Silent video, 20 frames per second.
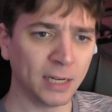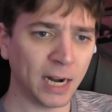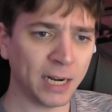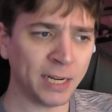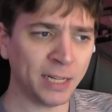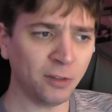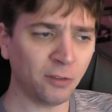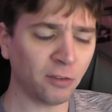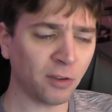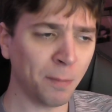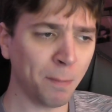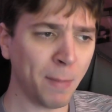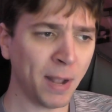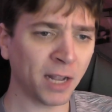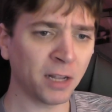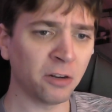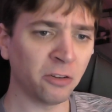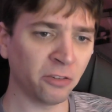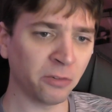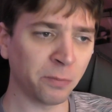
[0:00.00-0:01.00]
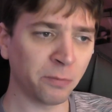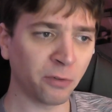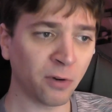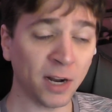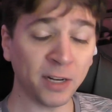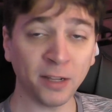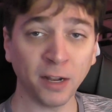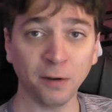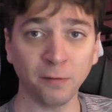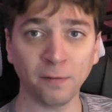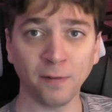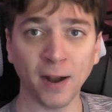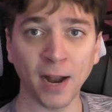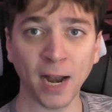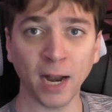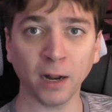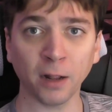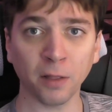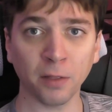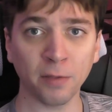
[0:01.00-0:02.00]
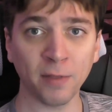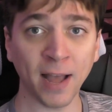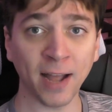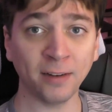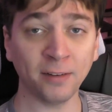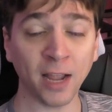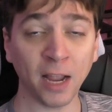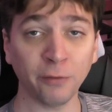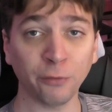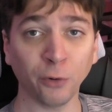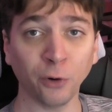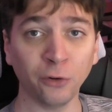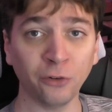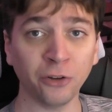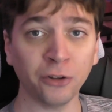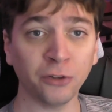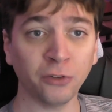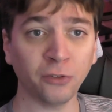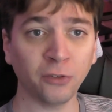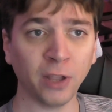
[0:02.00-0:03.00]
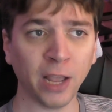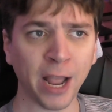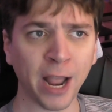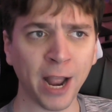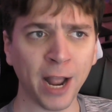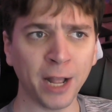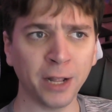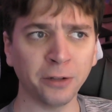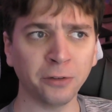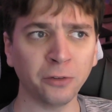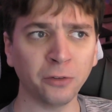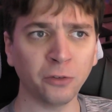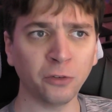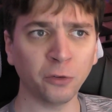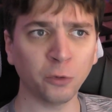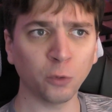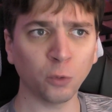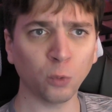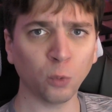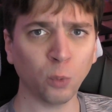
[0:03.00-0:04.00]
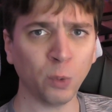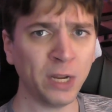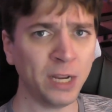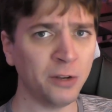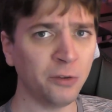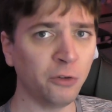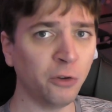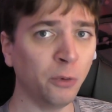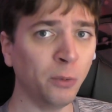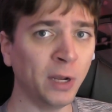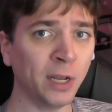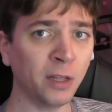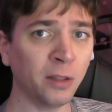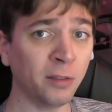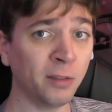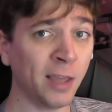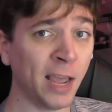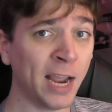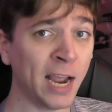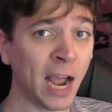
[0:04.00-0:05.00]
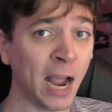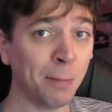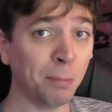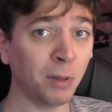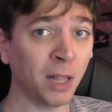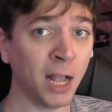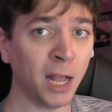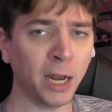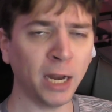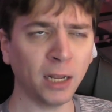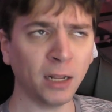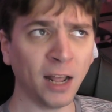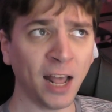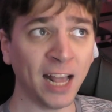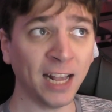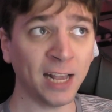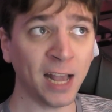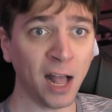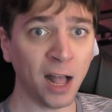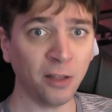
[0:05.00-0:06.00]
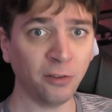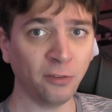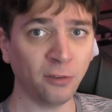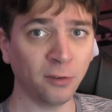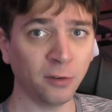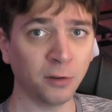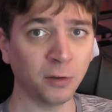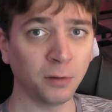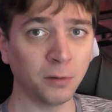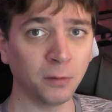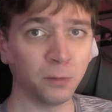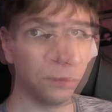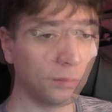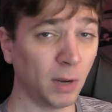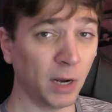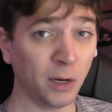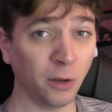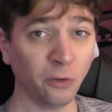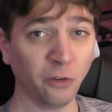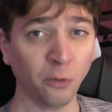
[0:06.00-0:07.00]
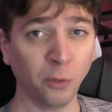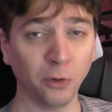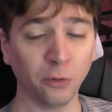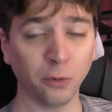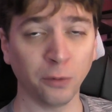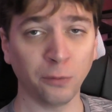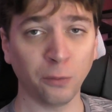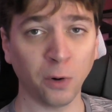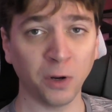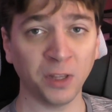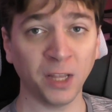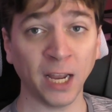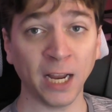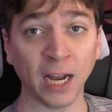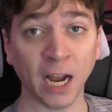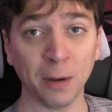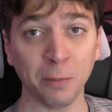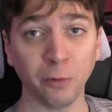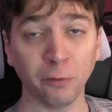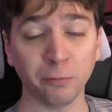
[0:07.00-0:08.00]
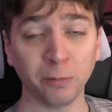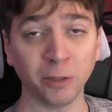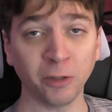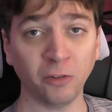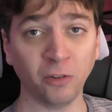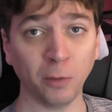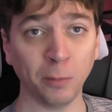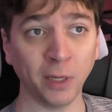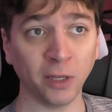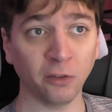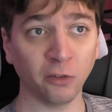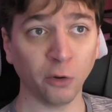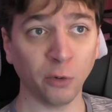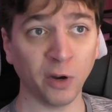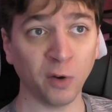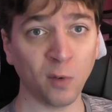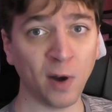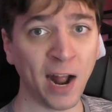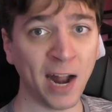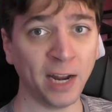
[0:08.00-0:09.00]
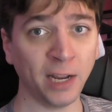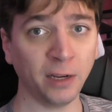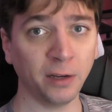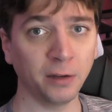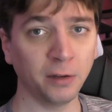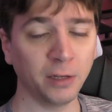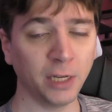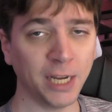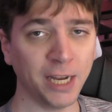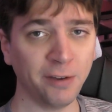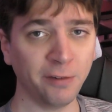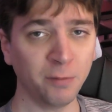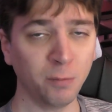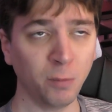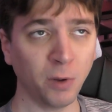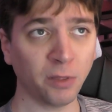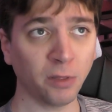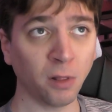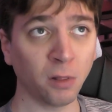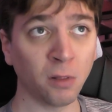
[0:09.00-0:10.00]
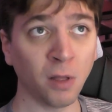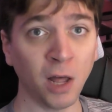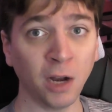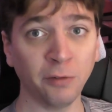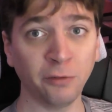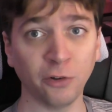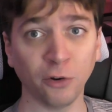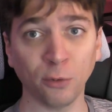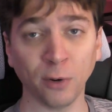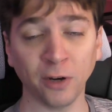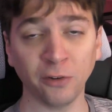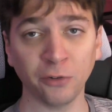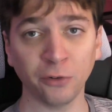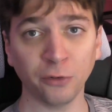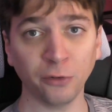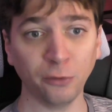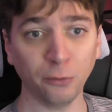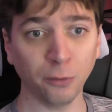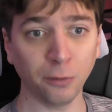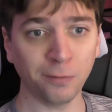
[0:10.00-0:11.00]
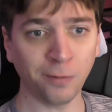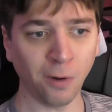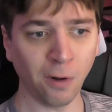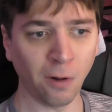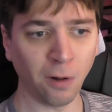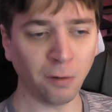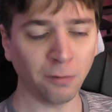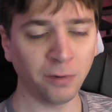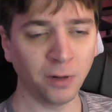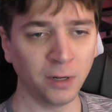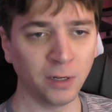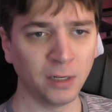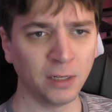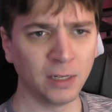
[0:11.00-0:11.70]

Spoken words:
I need some mechanism for identifying that divergence and redoing the AI planning, I guess. I also want to avoid the AI movement seeming so erratic. Even with a lot of generations to evolve,